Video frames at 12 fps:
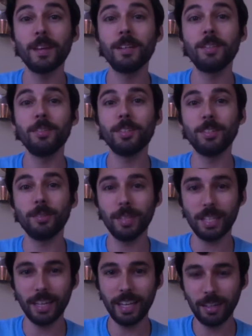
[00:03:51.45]
you could do
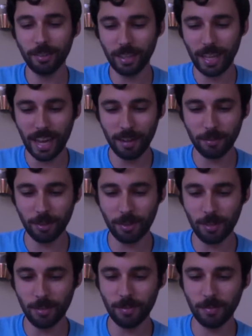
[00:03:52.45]
it later in the
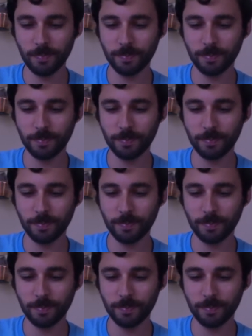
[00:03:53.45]
afternoon.